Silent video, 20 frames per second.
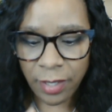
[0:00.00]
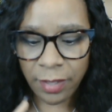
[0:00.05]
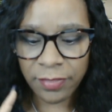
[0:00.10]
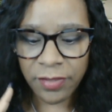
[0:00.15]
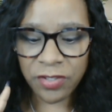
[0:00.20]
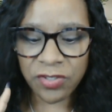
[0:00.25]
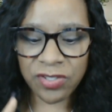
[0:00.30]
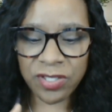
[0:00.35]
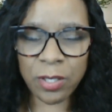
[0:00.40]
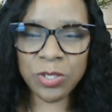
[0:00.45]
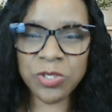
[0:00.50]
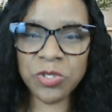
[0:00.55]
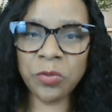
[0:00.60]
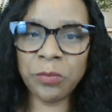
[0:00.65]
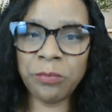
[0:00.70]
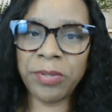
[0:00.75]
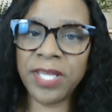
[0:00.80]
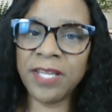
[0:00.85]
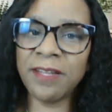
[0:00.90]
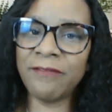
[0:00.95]
The social
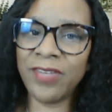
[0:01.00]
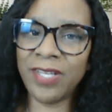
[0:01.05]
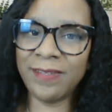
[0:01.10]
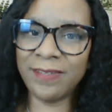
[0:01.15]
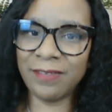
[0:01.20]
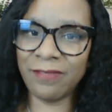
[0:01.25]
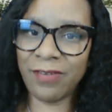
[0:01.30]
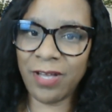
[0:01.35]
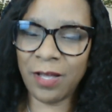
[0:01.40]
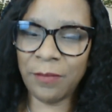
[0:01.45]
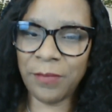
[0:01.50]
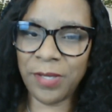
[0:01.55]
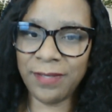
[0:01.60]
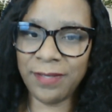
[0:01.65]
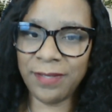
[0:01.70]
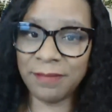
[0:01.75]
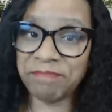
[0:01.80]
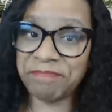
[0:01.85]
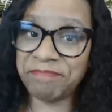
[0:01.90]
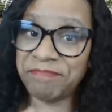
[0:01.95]
benefits of
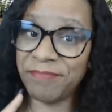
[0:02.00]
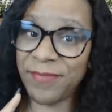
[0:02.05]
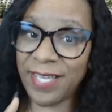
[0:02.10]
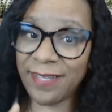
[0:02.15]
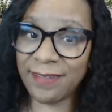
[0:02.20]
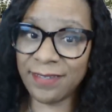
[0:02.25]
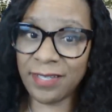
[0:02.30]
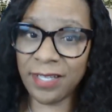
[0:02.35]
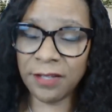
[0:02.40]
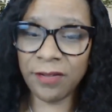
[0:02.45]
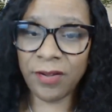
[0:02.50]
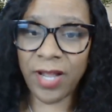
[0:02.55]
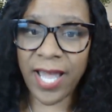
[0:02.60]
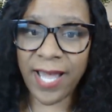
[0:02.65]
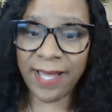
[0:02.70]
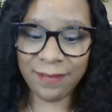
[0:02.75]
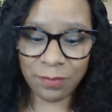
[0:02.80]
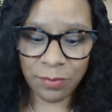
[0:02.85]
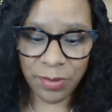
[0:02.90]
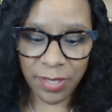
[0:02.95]
hobbies. That's another
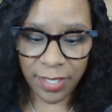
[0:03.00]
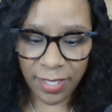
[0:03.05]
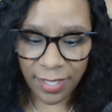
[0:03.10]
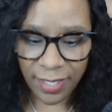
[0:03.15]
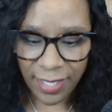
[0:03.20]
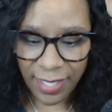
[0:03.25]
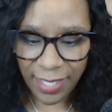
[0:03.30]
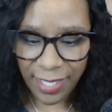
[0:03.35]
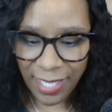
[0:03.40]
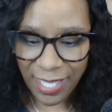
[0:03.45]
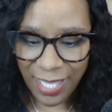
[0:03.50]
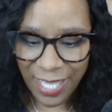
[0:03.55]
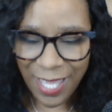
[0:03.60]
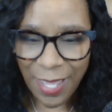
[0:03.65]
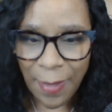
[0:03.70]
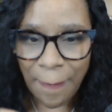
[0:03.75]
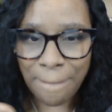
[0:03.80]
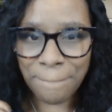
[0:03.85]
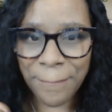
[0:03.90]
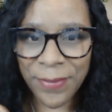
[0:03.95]
aspect.
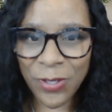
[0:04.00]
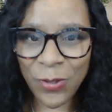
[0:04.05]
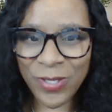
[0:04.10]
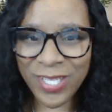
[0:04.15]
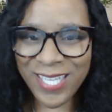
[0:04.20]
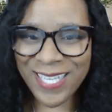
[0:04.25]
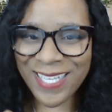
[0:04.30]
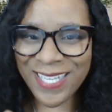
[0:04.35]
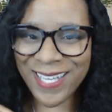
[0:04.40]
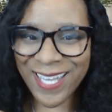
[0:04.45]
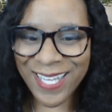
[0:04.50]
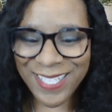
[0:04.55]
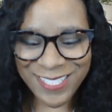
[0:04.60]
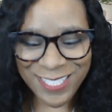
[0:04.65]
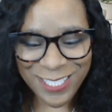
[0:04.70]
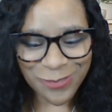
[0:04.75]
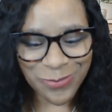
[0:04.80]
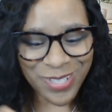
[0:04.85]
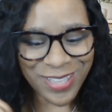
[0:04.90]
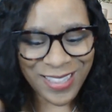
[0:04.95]
Building
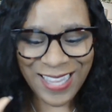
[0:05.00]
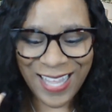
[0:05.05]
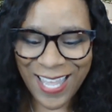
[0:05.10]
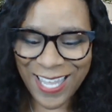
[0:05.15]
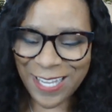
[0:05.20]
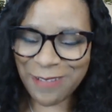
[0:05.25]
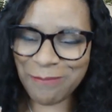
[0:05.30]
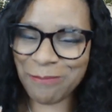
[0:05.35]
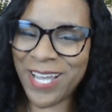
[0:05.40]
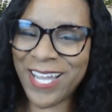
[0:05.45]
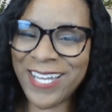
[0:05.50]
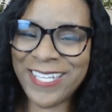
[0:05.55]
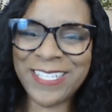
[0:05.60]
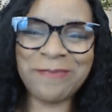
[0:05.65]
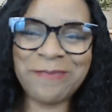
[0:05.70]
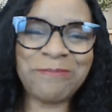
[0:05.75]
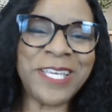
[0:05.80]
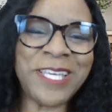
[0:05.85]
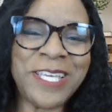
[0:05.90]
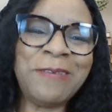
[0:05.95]
connections with
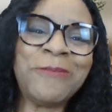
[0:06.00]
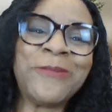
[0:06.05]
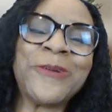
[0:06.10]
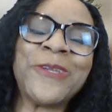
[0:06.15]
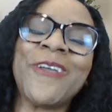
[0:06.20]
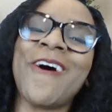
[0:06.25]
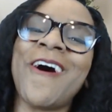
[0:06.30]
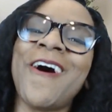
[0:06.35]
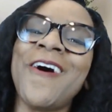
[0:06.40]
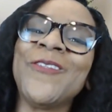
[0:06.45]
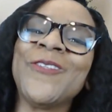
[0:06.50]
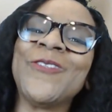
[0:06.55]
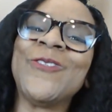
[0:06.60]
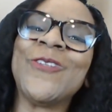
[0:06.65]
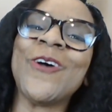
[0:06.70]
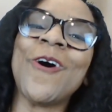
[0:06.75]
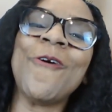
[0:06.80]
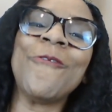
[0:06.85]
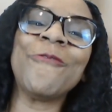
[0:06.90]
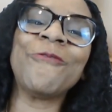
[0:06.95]
like-minded people. Y'all
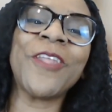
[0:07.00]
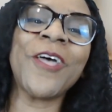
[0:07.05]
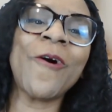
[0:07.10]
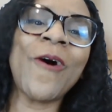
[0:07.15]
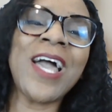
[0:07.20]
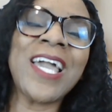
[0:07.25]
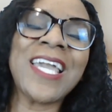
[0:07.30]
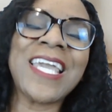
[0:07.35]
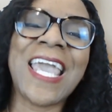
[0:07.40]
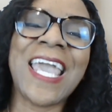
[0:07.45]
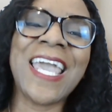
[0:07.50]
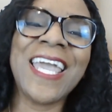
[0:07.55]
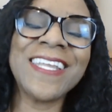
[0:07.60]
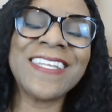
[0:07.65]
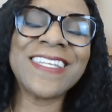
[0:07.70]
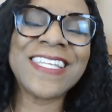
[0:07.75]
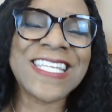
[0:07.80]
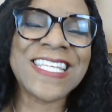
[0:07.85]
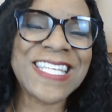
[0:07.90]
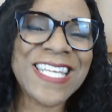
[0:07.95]
don't know. I
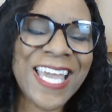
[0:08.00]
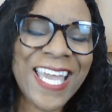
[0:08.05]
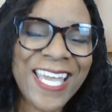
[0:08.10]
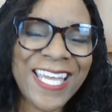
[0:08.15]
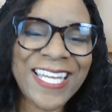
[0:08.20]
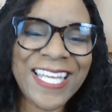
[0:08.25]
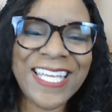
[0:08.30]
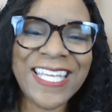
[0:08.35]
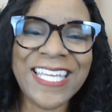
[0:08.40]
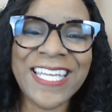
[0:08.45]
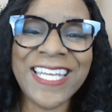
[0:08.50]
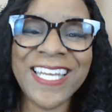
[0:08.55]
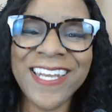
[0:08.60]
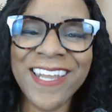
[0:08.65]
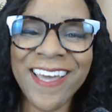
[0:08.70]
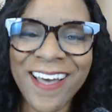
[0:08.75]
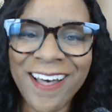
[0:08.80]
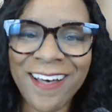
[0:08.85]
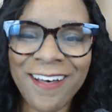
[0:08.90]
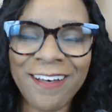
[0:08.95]
can't say it
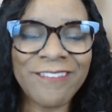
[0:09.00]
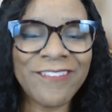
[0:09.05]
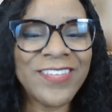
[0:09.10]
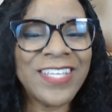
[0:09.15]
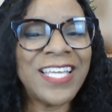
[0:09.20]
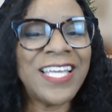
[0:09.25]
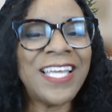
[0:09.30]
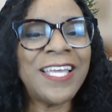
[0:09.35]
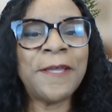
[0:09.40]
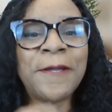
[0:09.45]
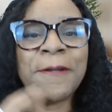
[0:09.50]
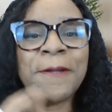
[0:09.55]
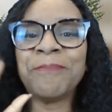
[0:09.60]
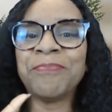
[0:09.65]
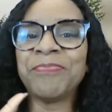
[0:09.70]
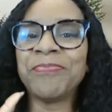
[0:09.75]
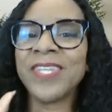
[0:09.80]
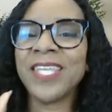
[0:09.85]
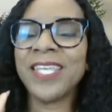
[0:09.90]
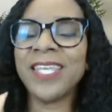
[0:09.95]
enough.
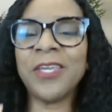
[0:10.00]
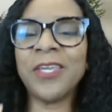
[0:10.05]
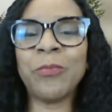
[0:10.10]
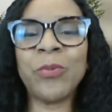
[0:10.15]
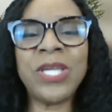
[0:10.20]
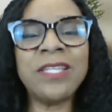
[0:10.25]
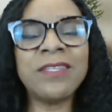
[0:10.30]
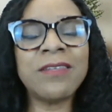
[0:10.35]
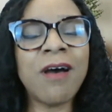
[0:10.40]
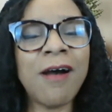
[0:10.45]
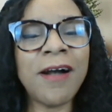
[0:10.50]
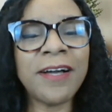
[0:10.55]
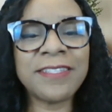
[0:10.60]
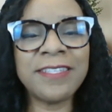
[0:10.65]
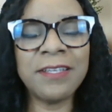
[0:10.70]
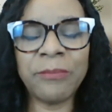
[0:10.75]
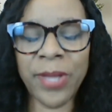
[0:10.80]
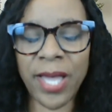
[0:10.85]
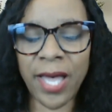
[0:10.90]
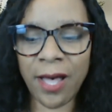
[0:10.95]
We talked
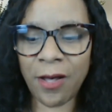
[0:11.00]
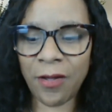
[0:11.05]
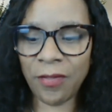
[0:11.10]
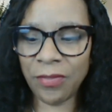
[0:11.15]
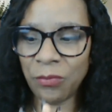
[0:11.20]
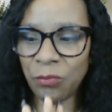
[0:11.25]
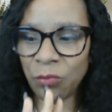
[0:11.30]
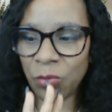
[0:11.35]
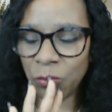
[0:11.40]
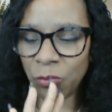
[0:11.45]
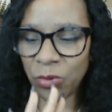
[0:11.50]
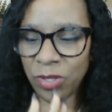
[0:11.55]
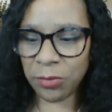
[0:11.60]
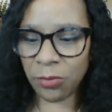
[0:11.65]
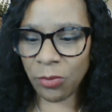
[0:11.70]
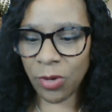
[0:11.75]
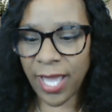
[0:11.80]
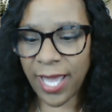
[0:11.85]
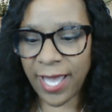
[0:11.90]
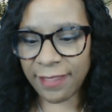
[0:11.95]
about when we
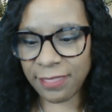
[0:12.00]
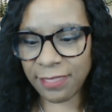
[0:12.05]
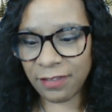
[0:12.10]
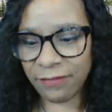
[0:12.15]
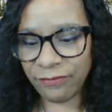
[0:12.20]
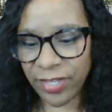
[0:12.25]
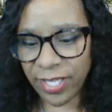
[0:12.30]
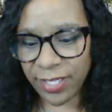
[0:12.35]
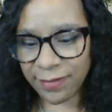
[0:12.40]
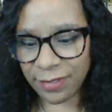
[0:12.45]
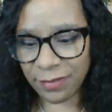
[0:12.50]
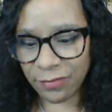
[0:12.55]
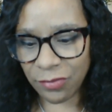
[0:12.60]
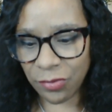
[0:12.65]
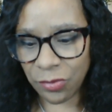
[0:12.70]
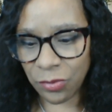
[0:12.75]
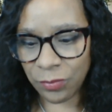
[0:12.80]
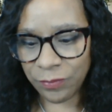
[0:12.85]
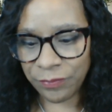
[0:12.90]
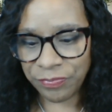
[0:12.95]
were at the
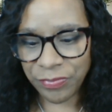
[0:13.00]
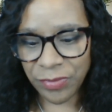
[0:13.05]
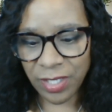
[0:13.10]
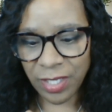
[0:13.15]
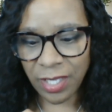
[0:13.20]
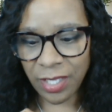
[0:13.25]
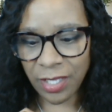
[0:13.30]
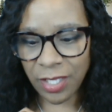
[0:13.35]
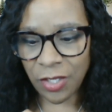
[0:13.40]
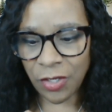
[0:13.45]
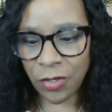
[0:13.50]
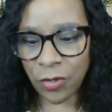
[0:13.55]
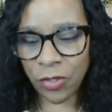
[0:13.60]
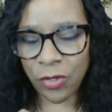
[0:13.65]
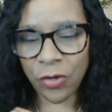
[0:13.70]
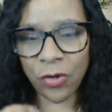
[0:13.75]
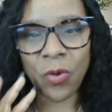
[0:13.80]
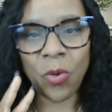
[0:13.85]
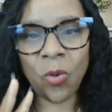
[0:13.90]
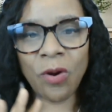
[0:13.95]
festival,
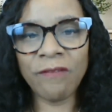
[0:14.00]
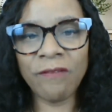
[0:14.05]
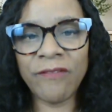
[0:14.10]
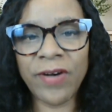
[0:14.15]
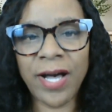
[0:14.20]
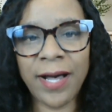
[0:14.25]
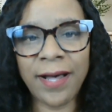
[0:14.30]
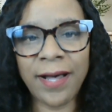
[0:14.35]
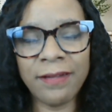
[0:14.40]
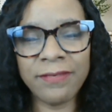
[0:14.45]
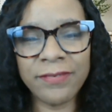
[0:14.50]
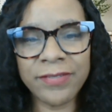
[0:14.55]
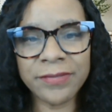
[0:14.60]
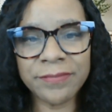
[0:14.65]
your core five.